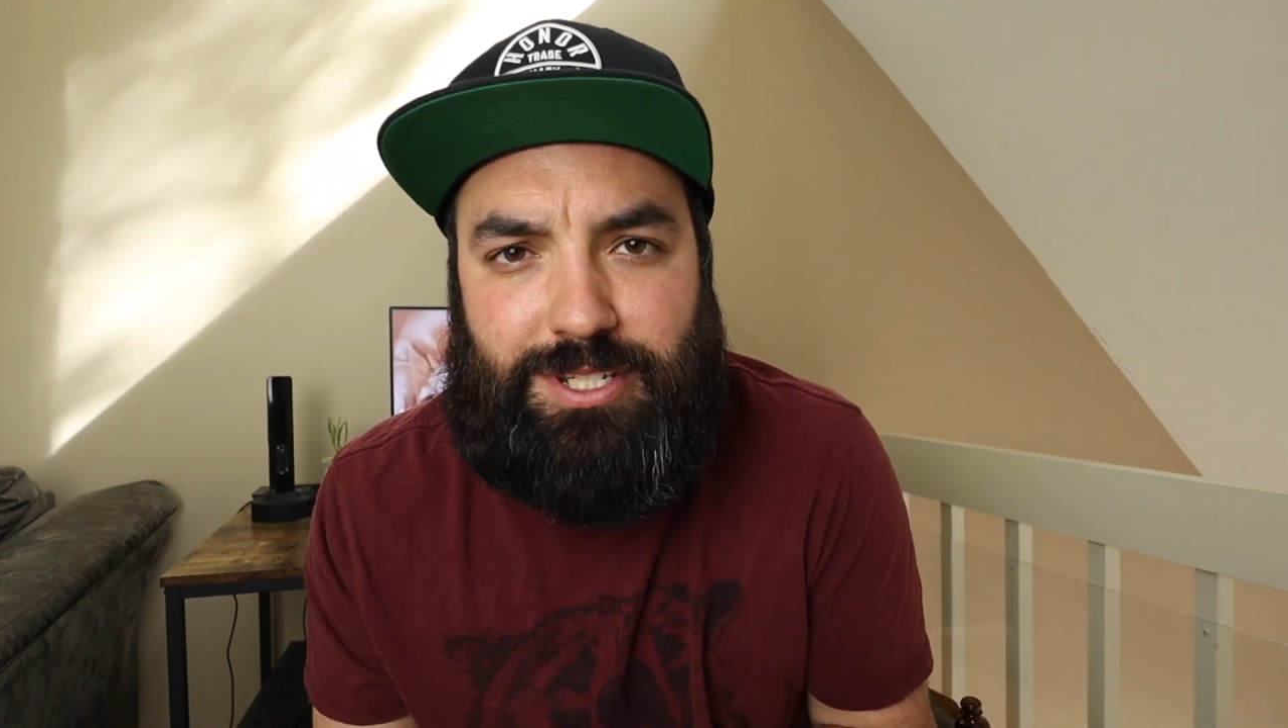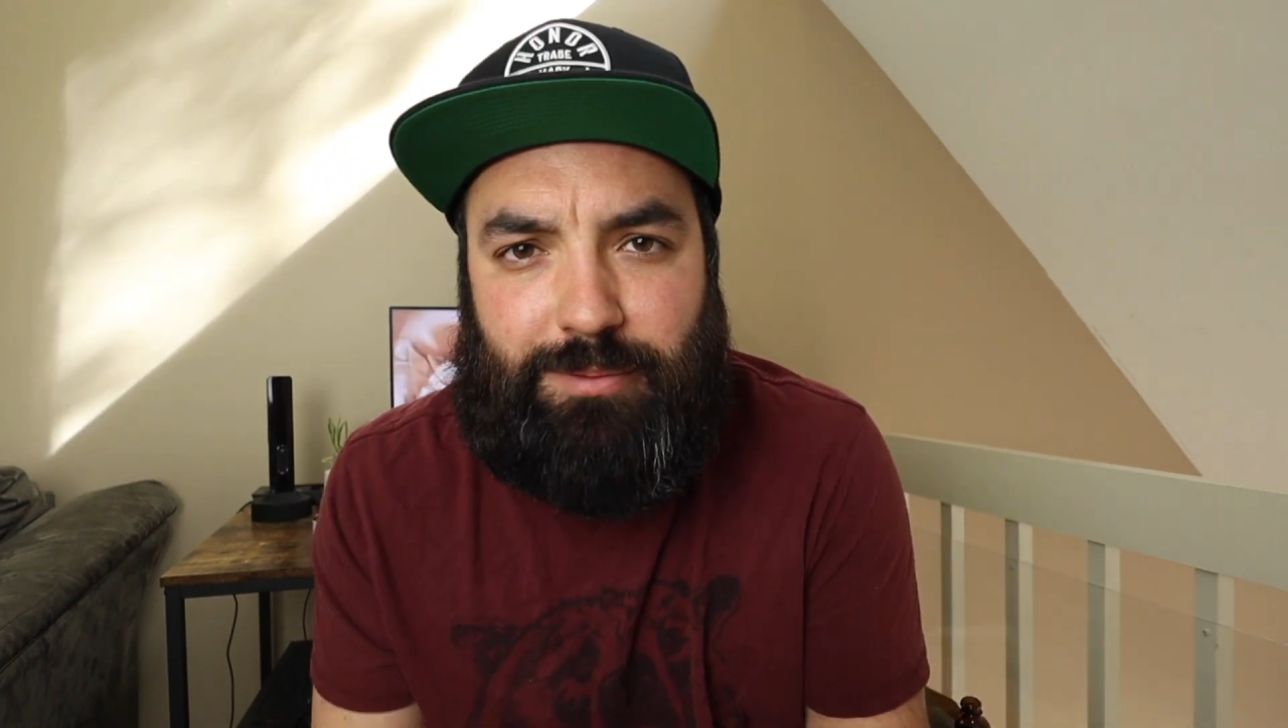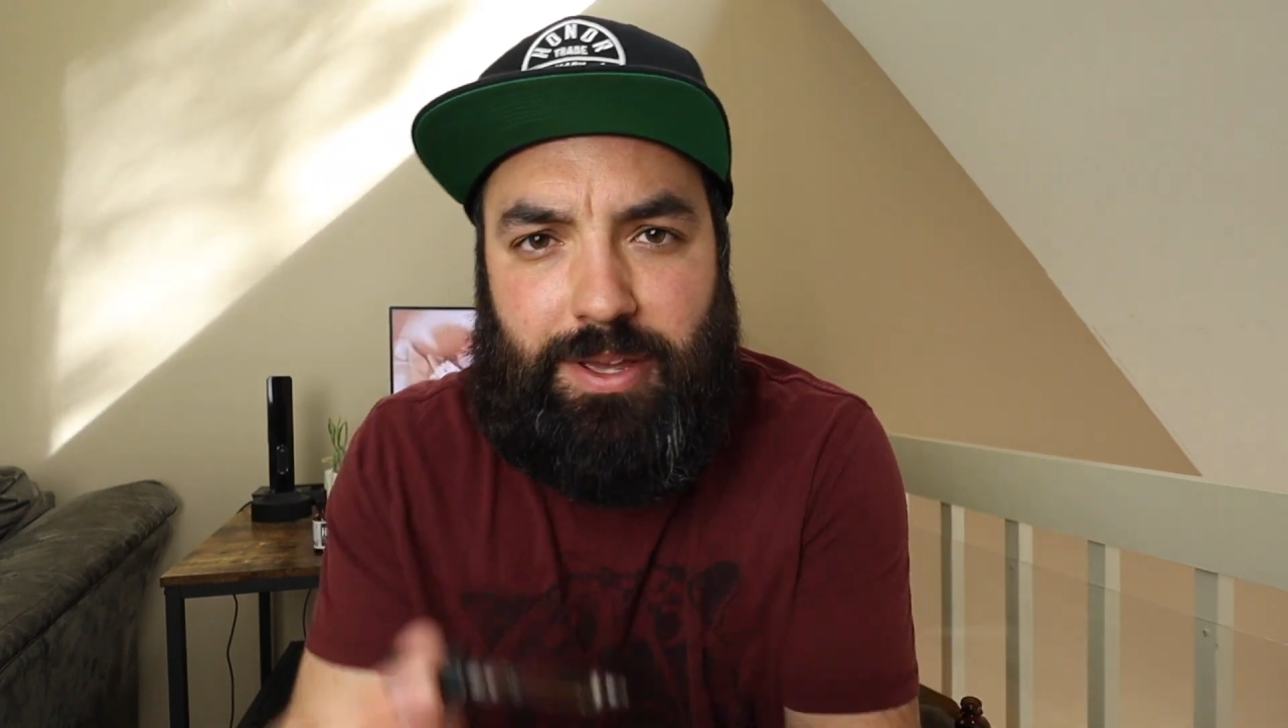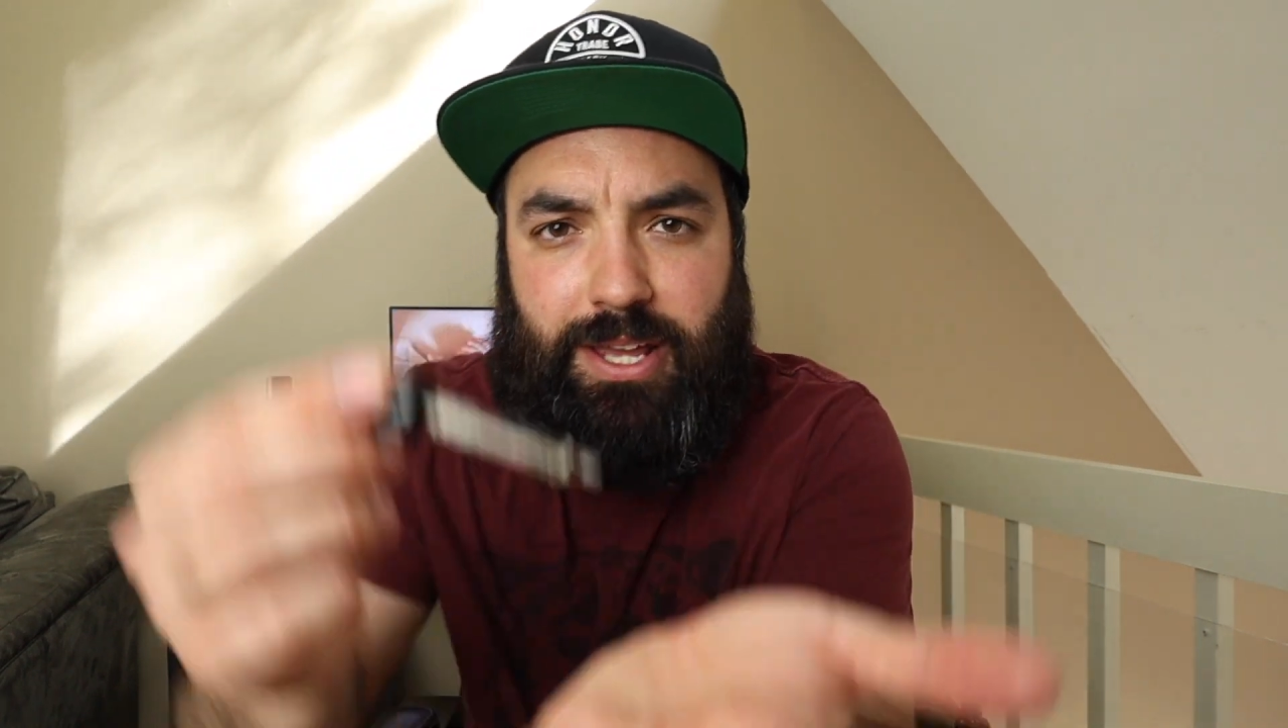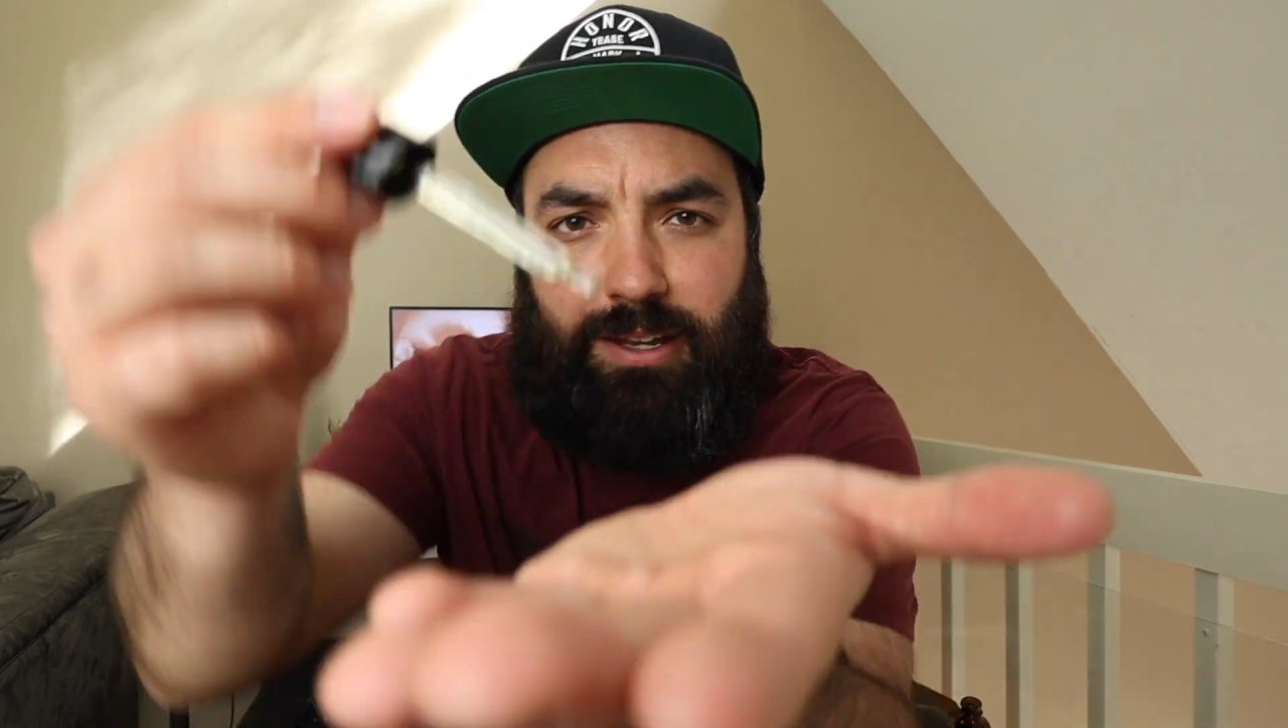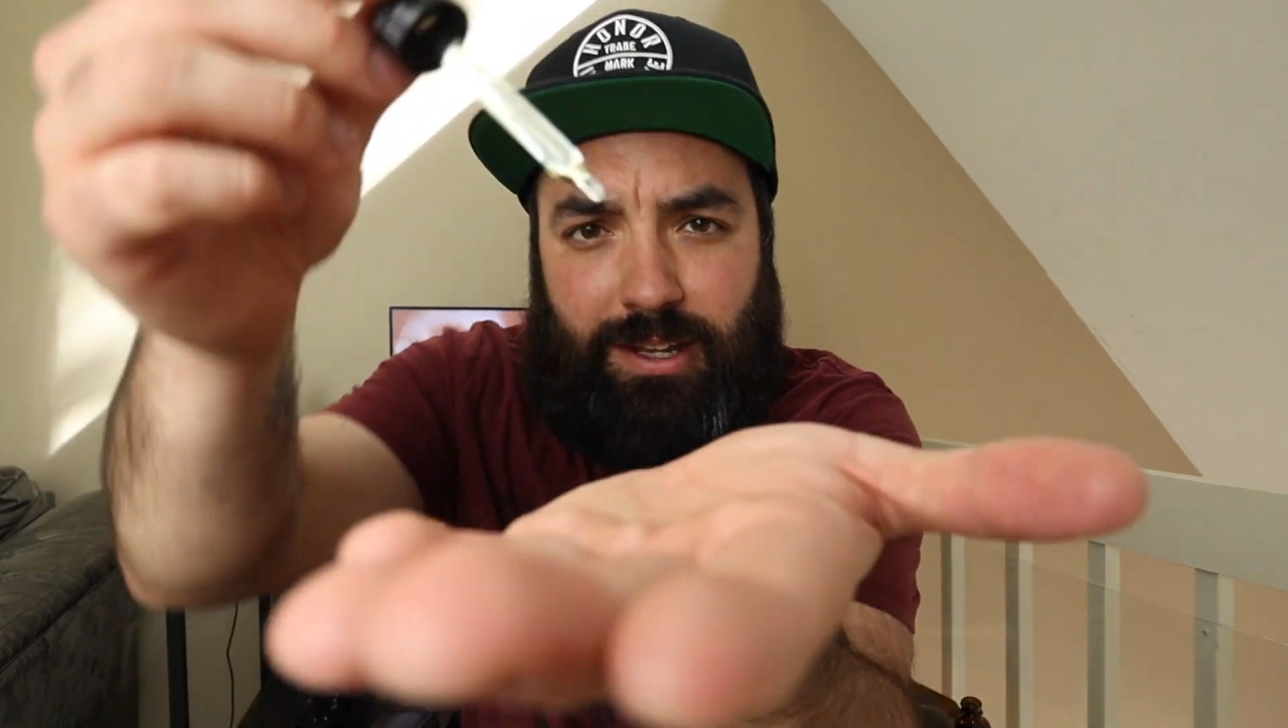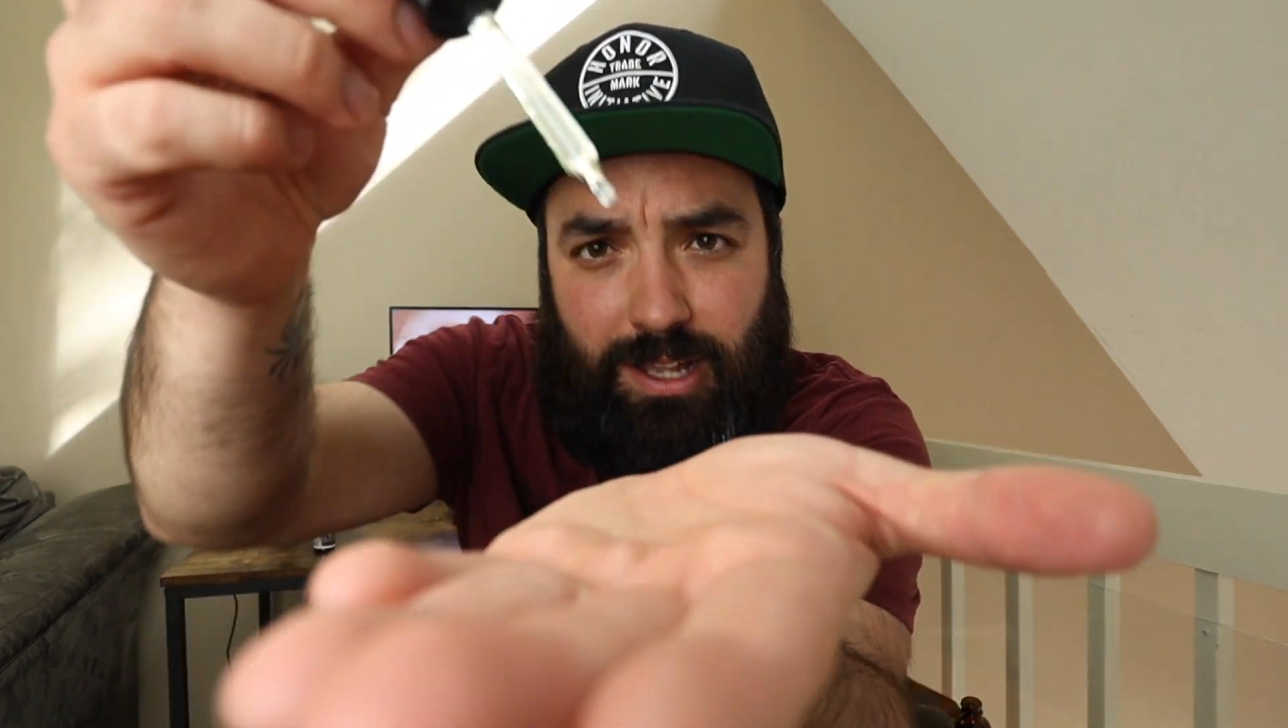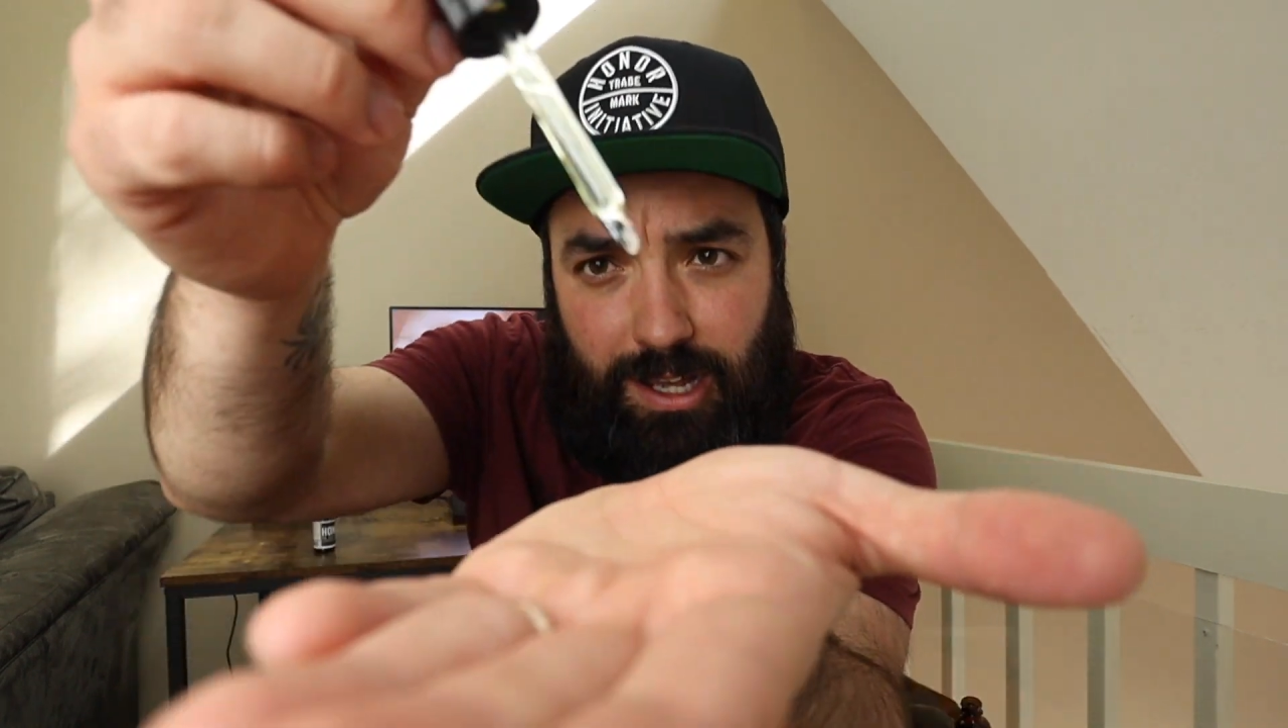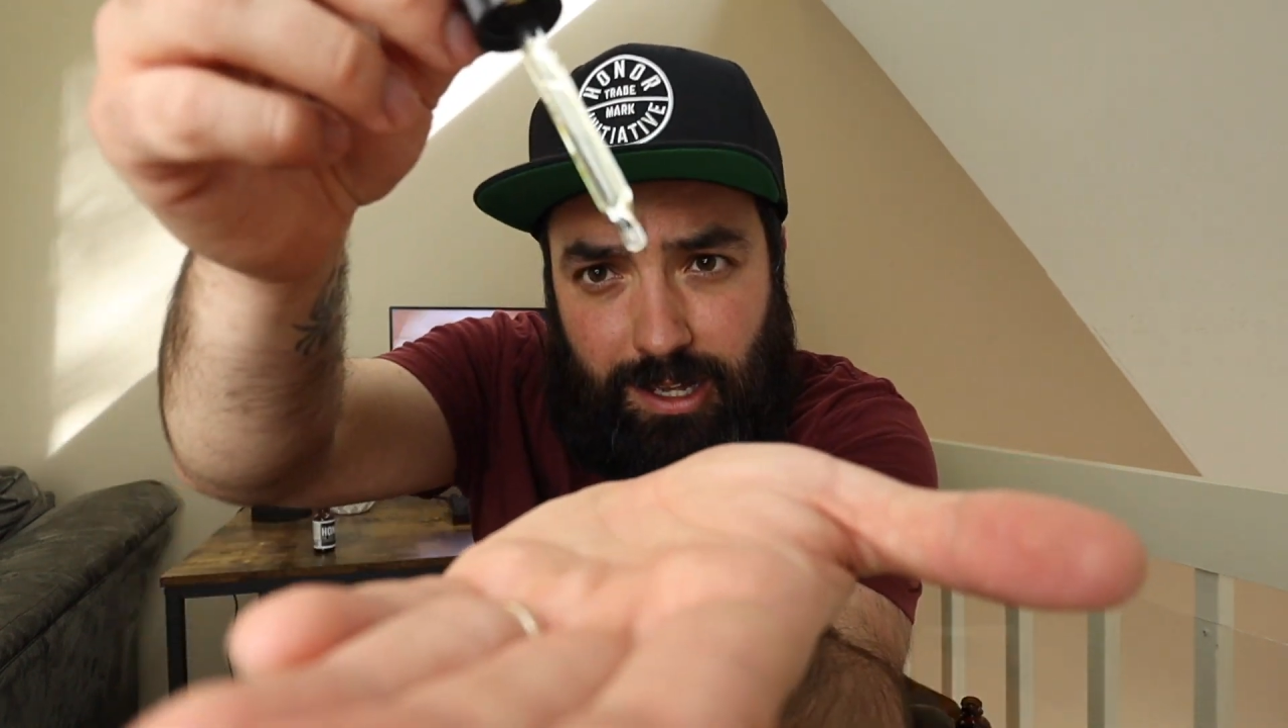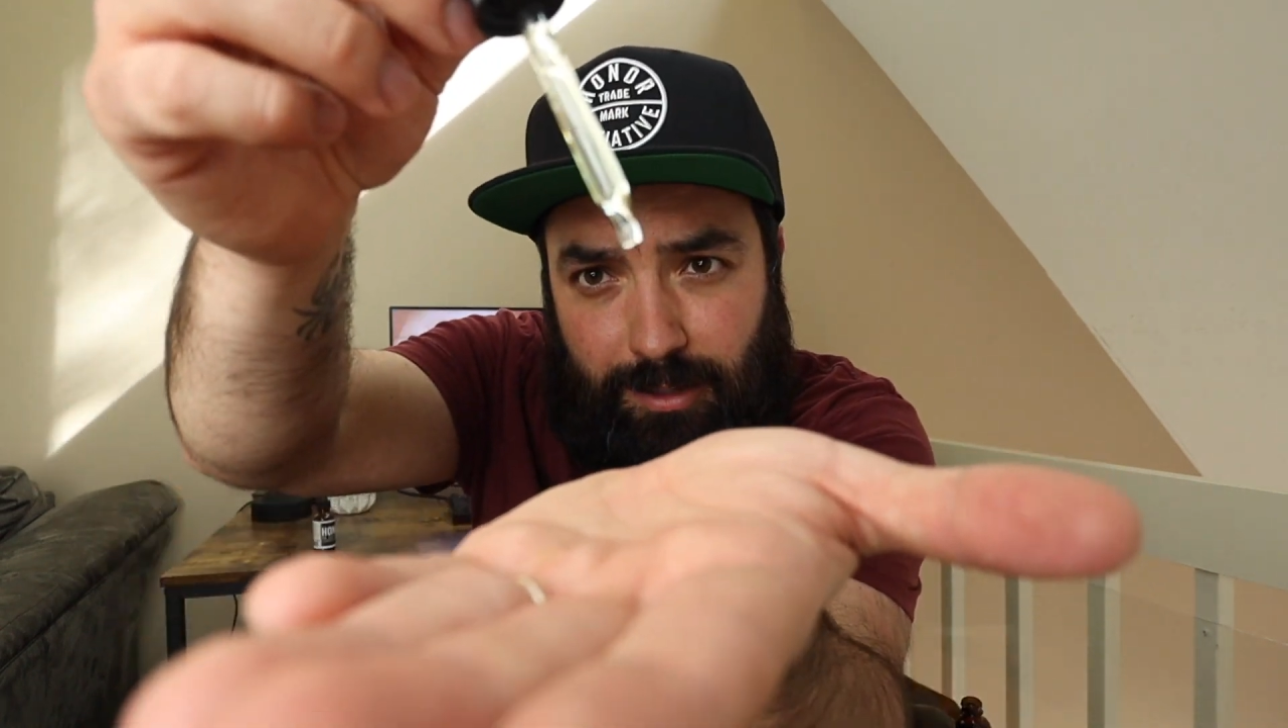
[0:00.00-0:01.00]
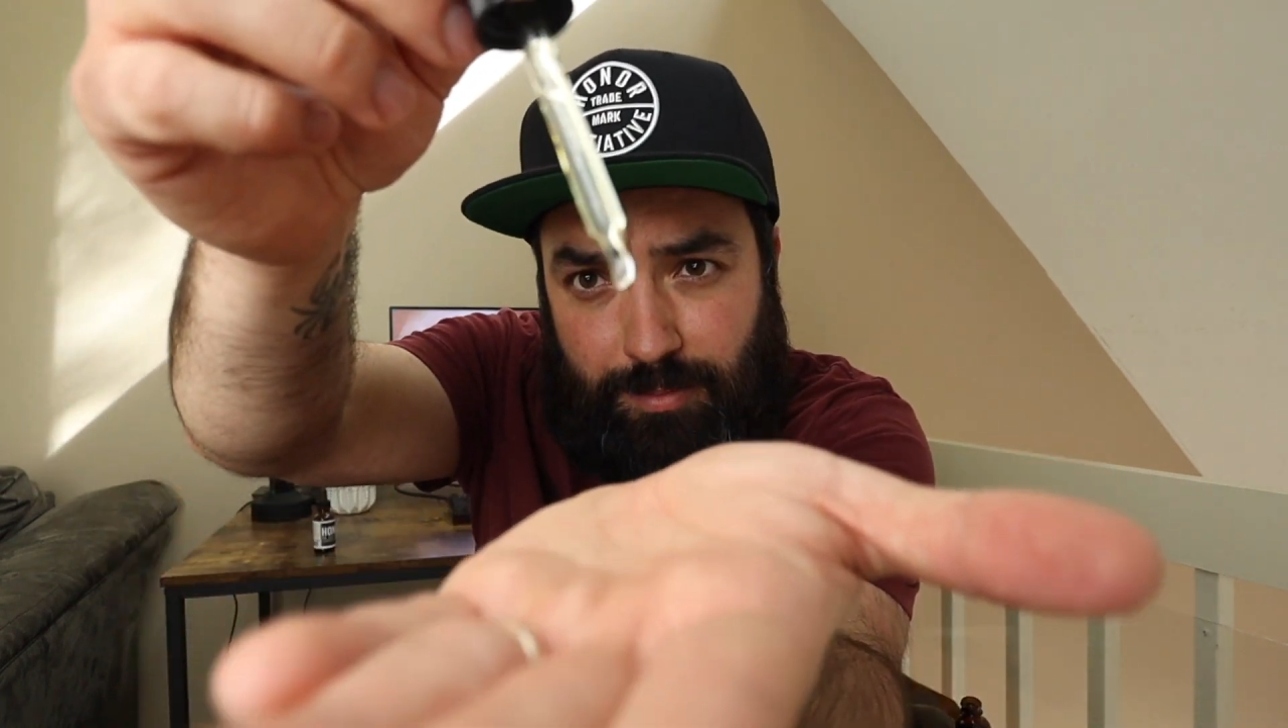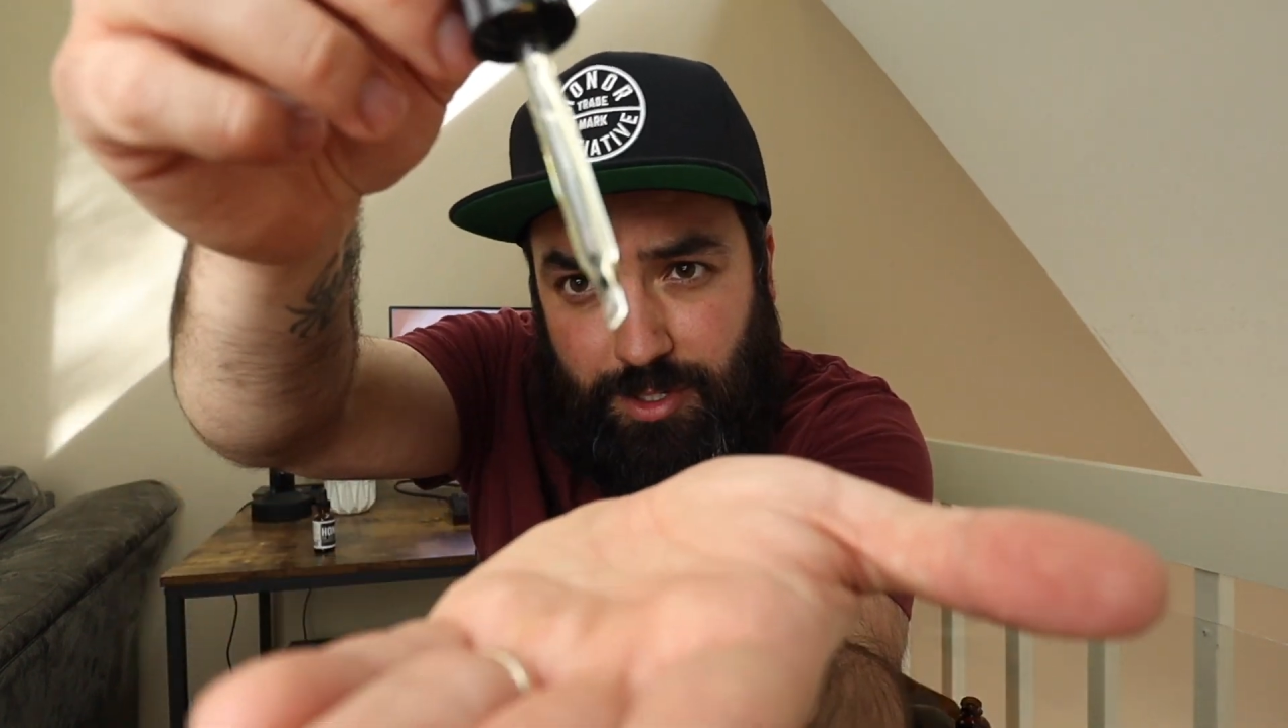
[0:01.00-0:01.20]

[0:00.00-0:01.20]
some in um,